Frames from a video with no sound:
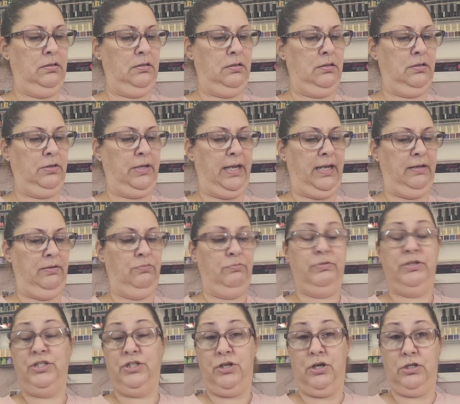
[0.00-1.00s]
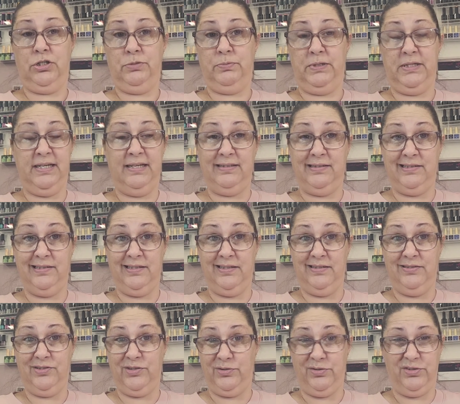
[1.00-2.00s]
okay, rechargeable
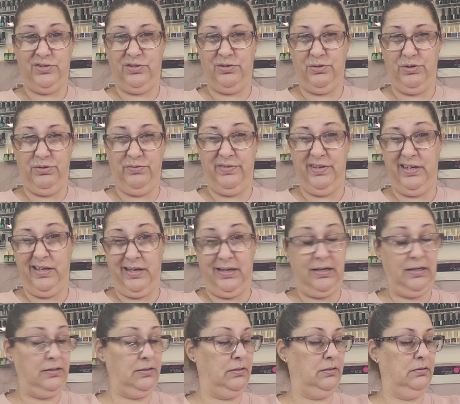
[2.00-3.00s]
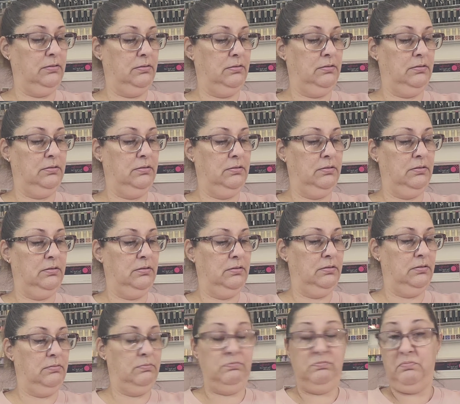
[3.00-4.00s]
LED, so there's no UV, I guess.
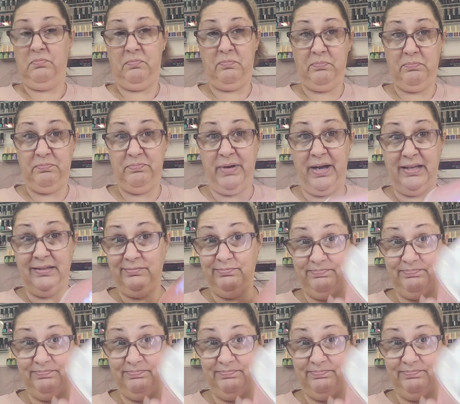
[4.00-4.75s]
But